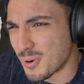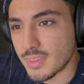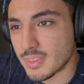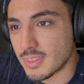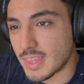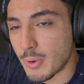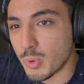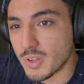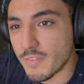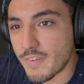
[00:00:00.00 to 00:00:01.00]
they were the
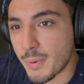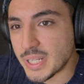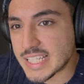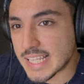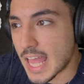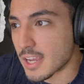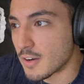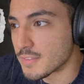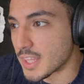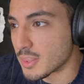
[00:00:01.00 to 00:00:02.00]
very Slackoff
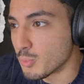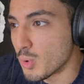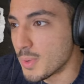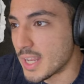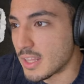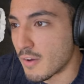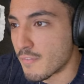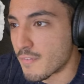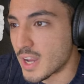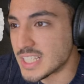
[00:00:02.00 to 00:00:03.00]
that the woman and her
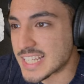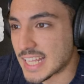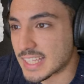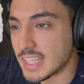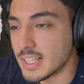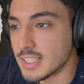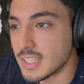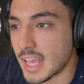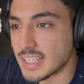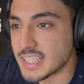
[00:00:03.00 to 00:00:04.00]
friends had killed and
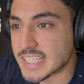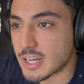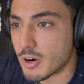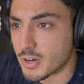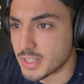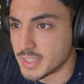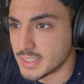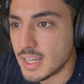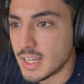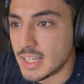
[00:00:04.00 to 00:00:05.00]
discarded.
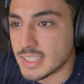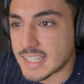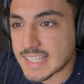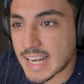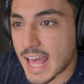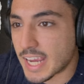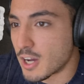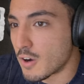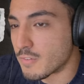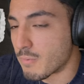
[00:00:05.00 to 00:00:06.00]
The
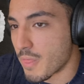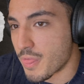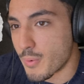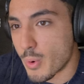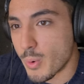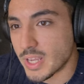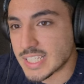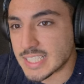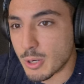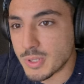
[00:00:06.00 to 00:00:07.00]
Slackoff were throwing
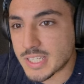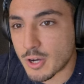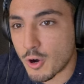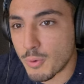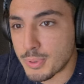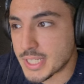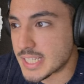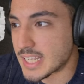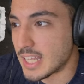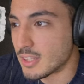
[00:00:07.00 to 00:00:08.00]
those corpses
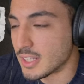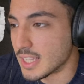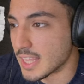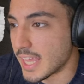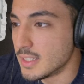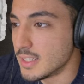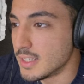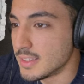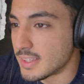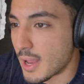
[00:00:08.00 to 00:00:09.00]
into the lake.
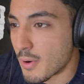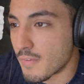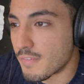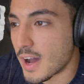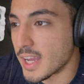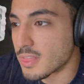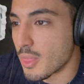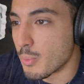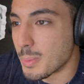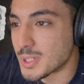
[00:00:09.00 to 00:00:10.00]
Terrified, the
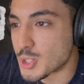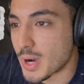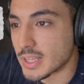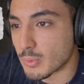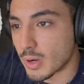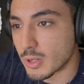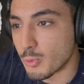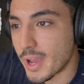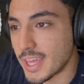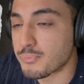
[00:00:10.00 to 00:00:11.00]
woman tried to run
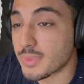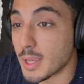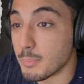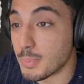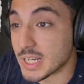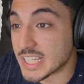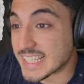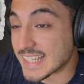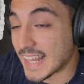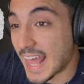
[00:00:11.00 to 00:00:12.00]
away, but a
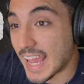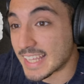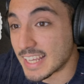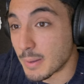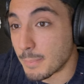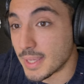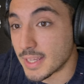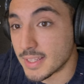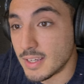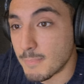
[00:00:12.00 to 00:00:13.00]
Slacking appeared.
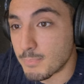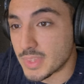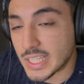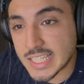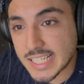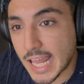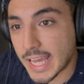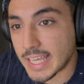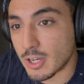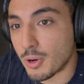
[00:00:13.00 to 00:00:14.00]
This Slacking
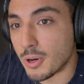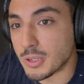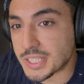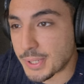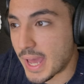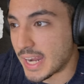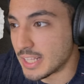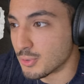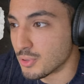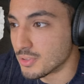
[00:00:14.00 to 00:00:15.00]
also had a
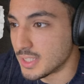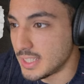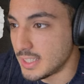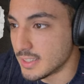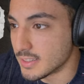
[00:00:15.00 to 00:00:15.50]
torn ear.